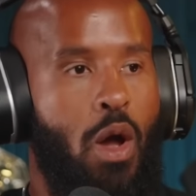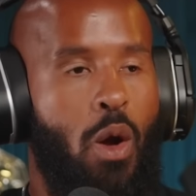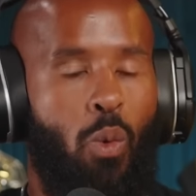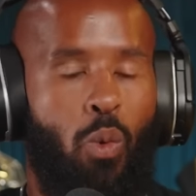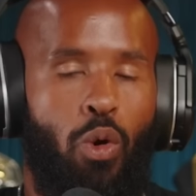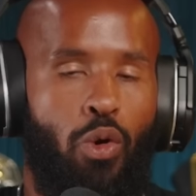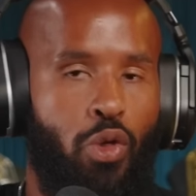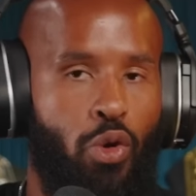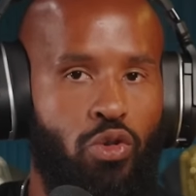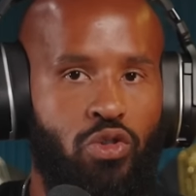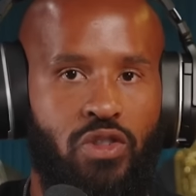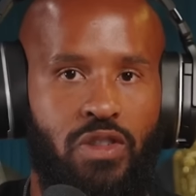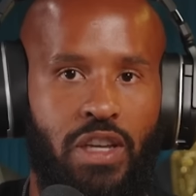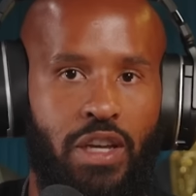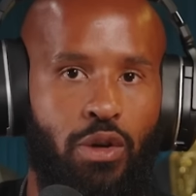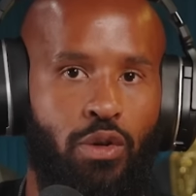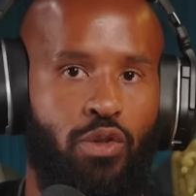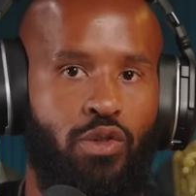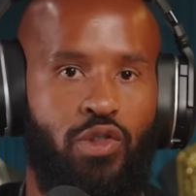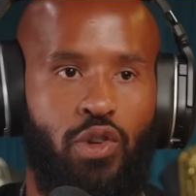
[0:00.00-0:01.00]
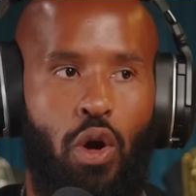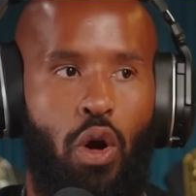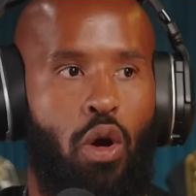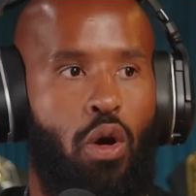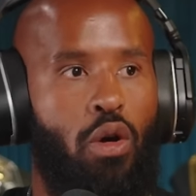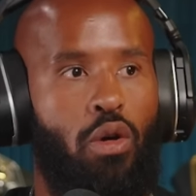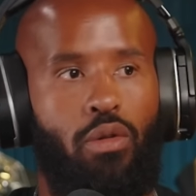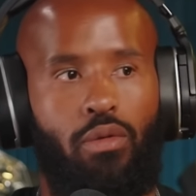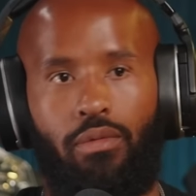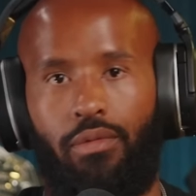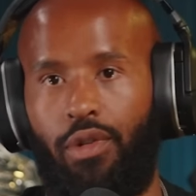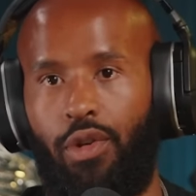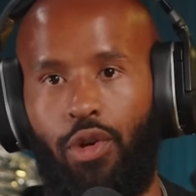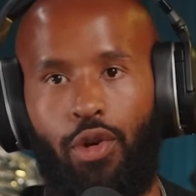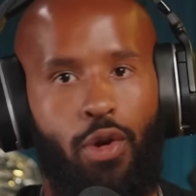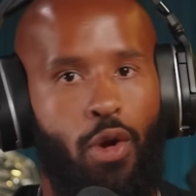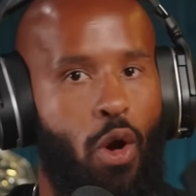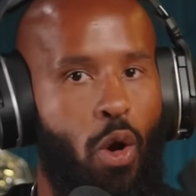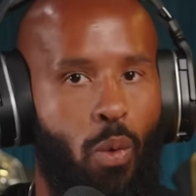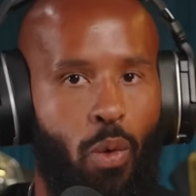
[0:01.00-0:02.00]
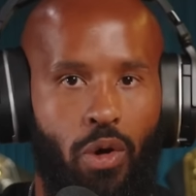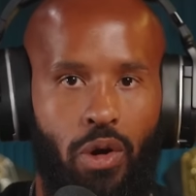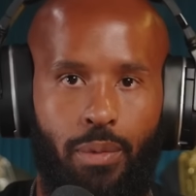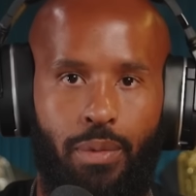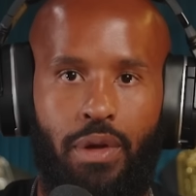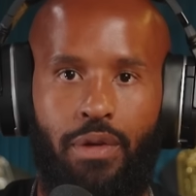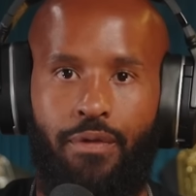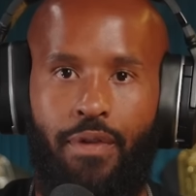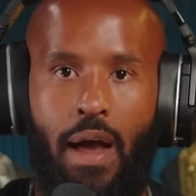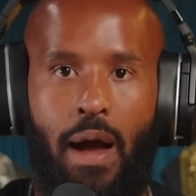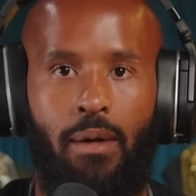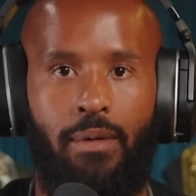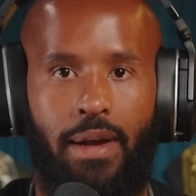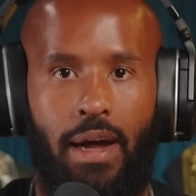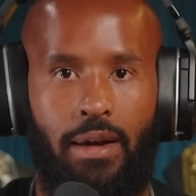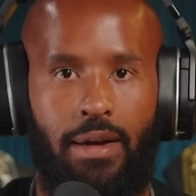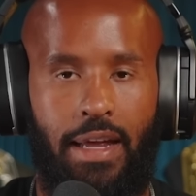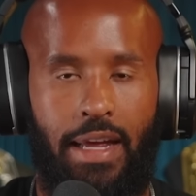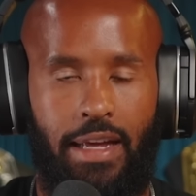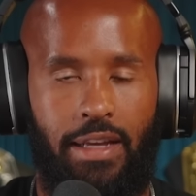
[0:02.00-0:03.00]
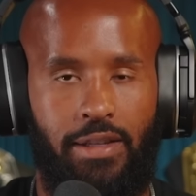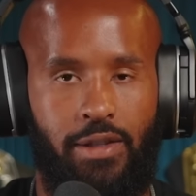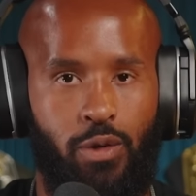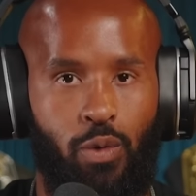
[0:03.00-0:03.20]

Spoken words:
where those deals are nowhere to be found nowadays,